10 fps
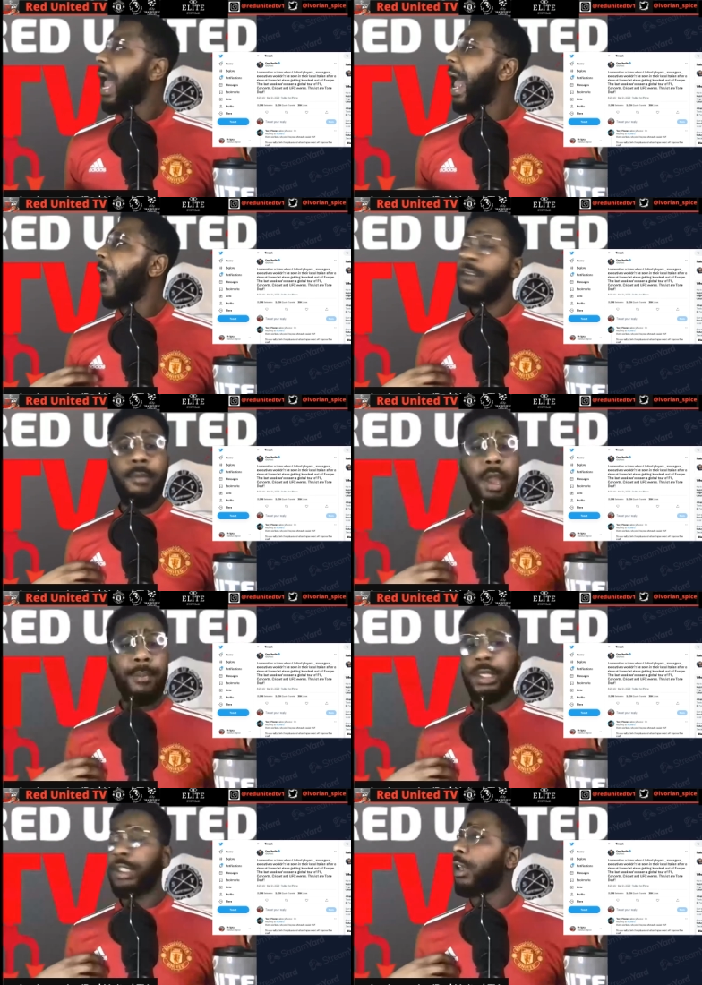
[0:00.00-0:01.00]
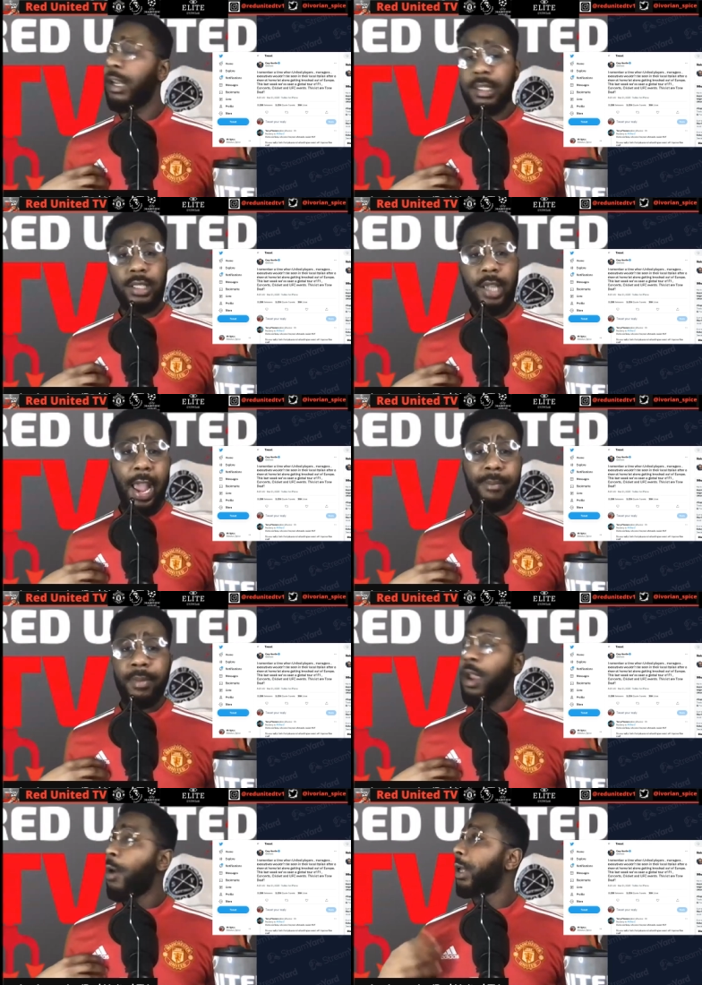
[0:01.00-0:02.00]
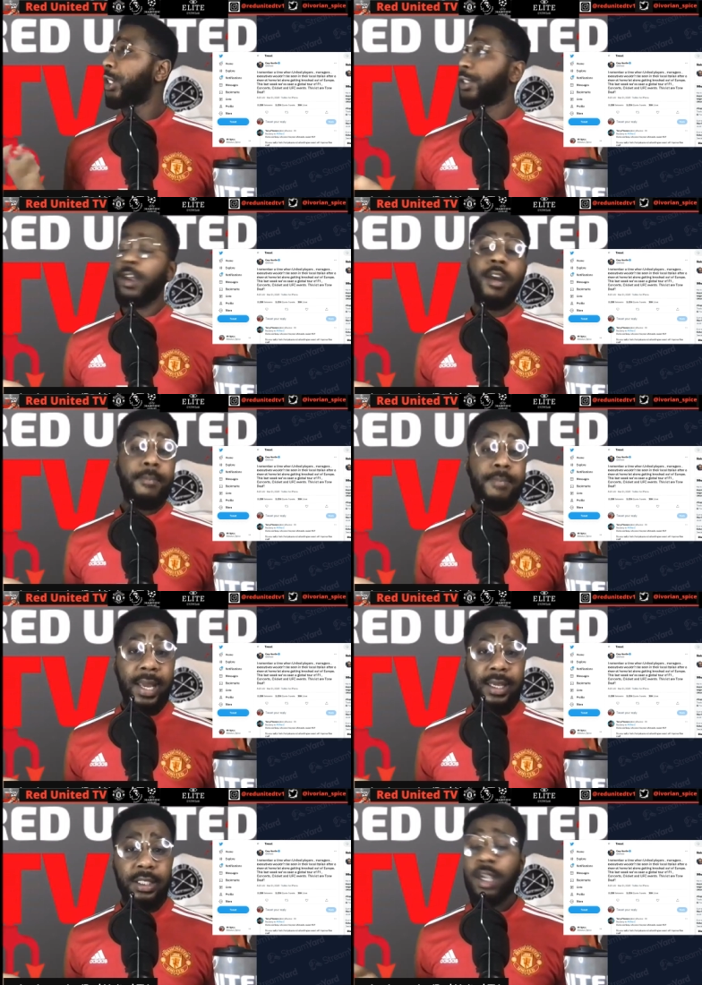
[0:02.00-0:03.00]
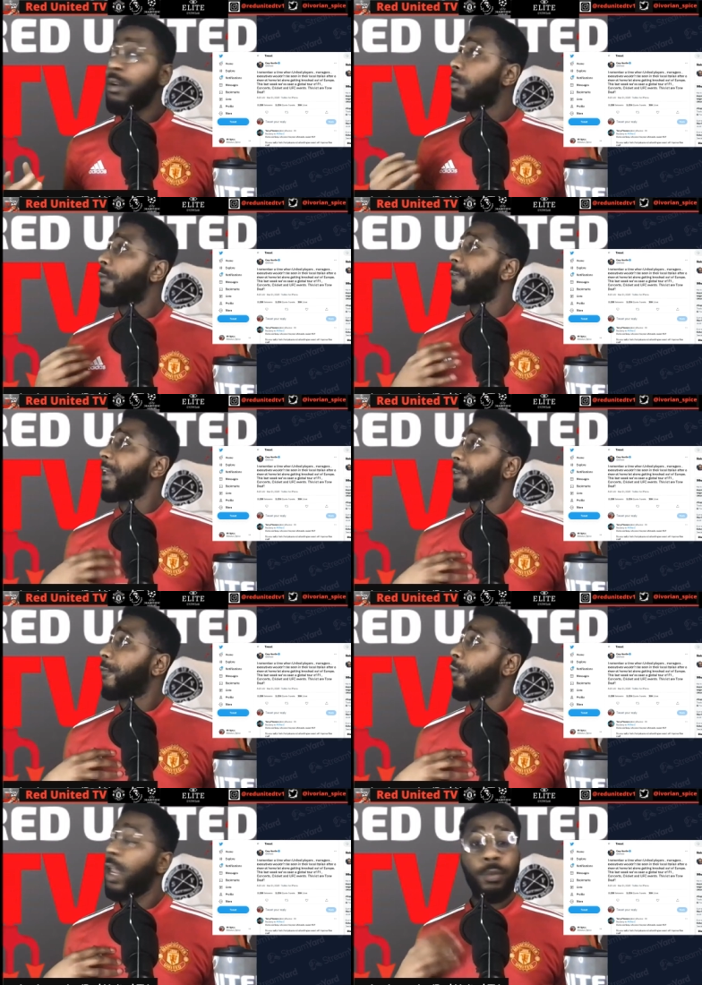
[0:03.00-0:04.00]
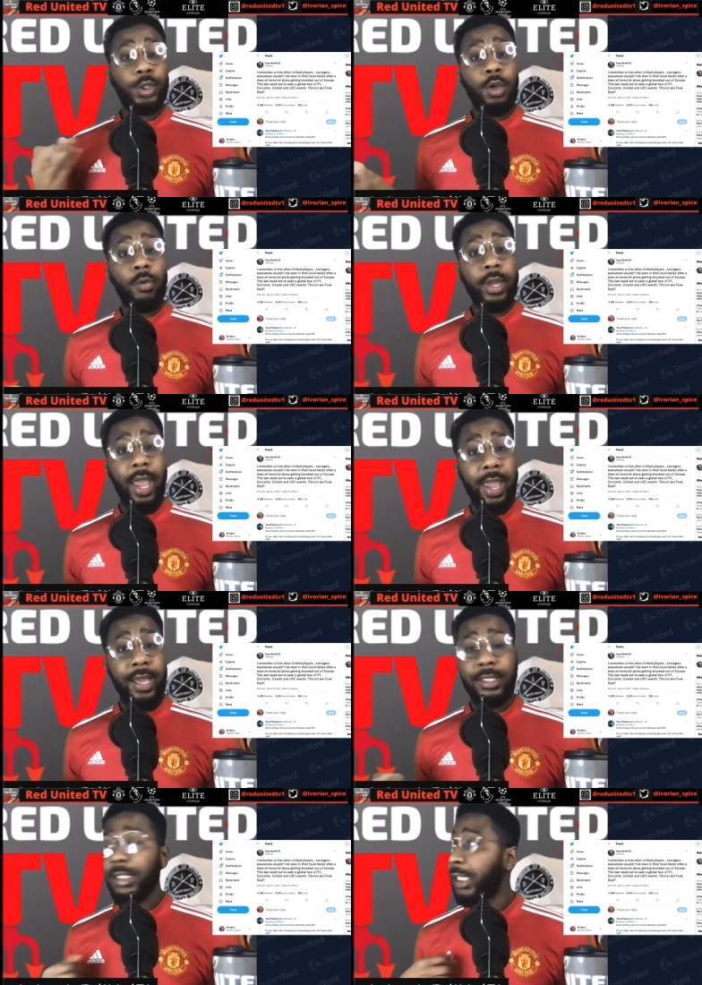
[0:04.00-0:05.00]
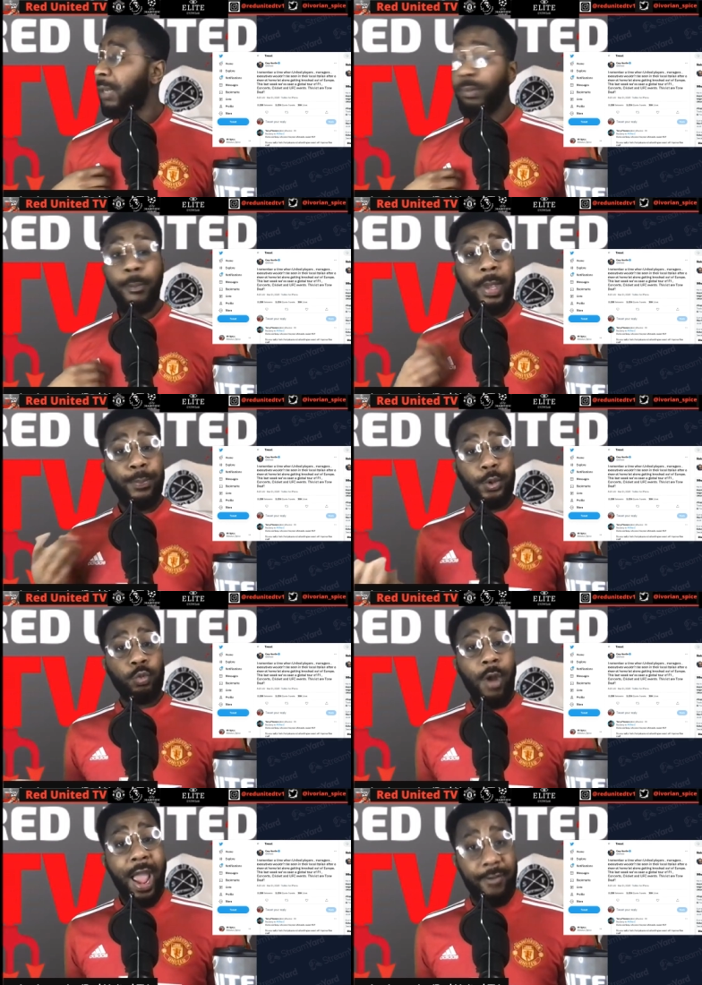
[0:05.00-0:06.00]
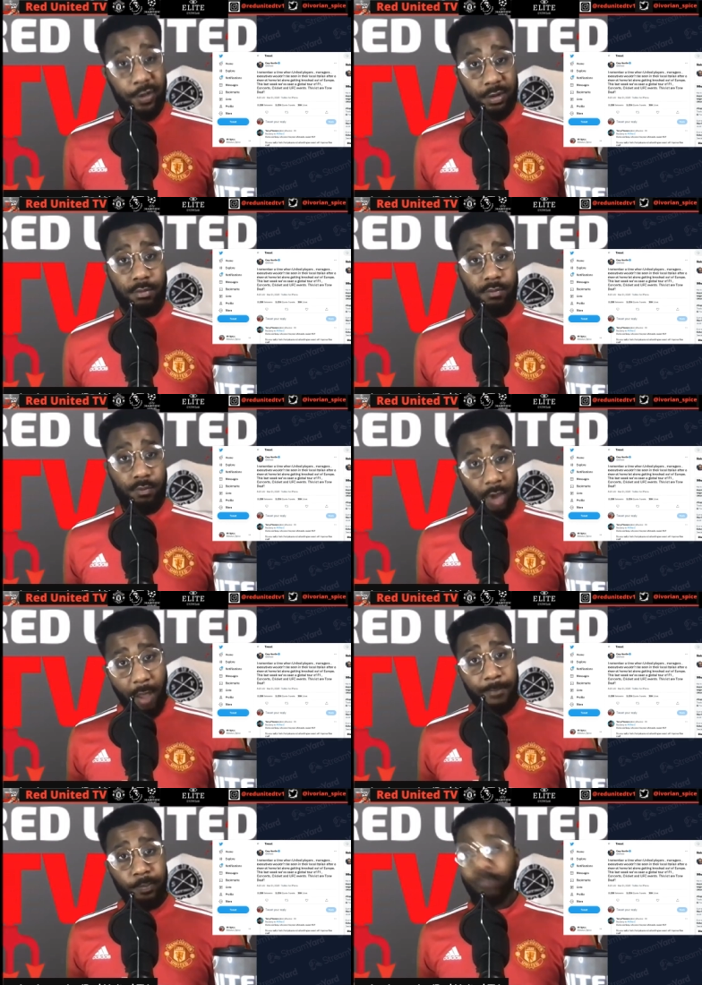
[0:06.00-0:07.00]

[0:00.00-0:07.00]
I remember a certain time when certain players thought it was okay to sleep with people's wives. Yeah.